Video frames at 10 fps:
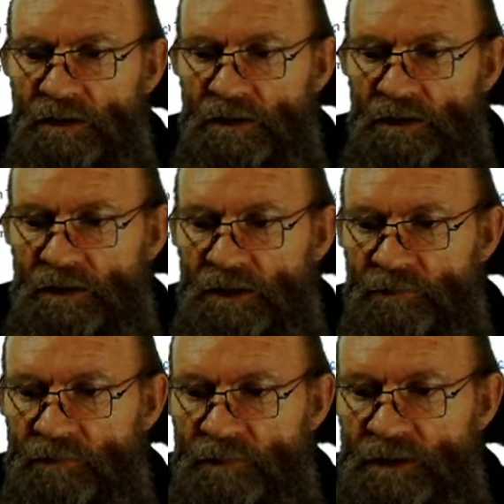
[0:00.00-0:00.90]
Okay,
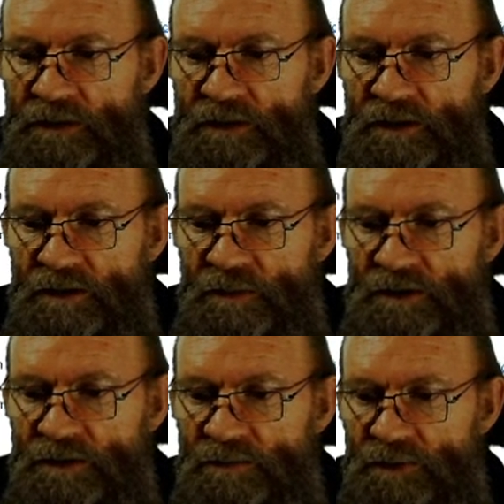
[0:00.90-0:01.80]
in the
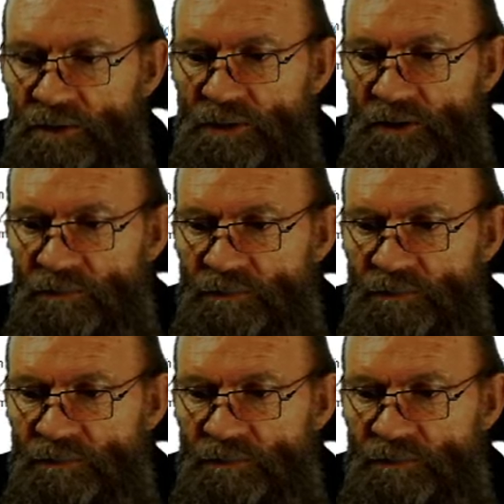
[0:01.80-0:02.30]
manual viewer,